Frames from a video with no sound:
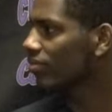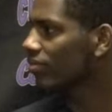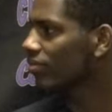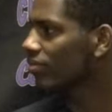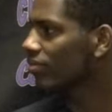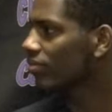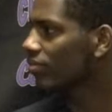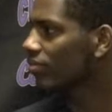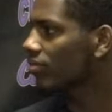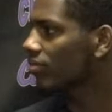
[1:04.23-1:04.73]

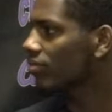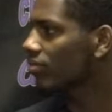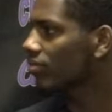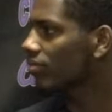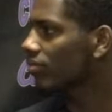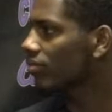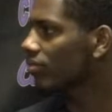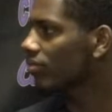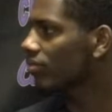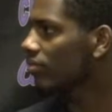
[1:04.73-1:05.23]

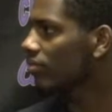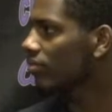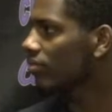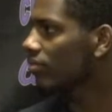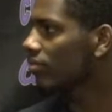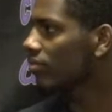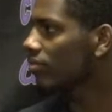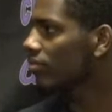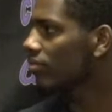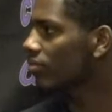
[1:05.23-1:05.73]

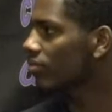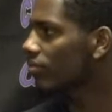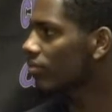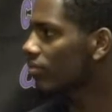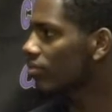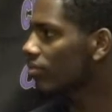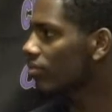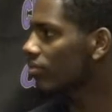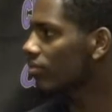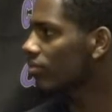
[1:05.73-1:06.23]

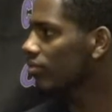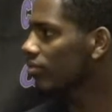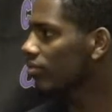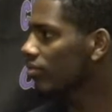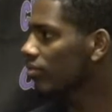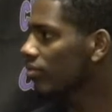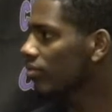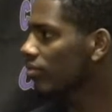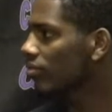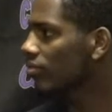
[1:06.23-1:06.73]

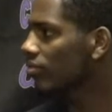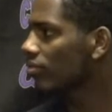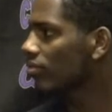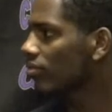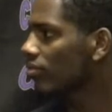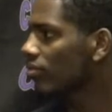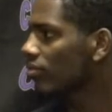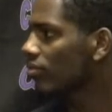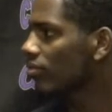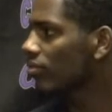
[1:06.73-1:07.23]

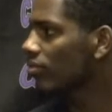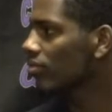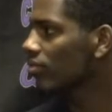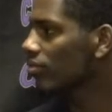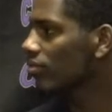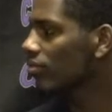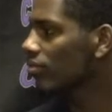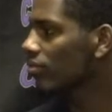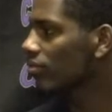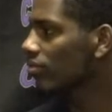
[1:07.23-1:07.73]

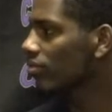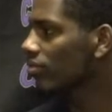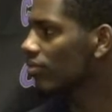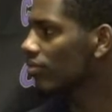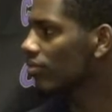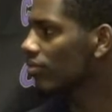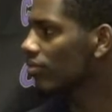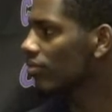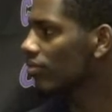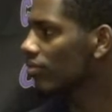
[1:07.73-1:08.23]

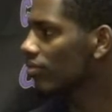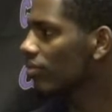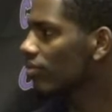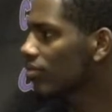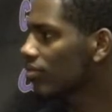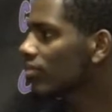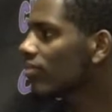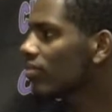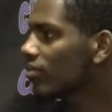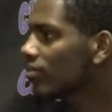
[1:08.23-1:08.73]

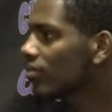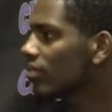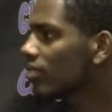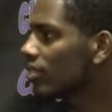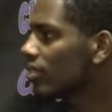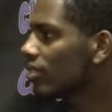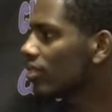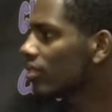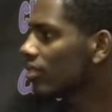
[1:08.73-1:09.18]
No words are spoken by the person on screen.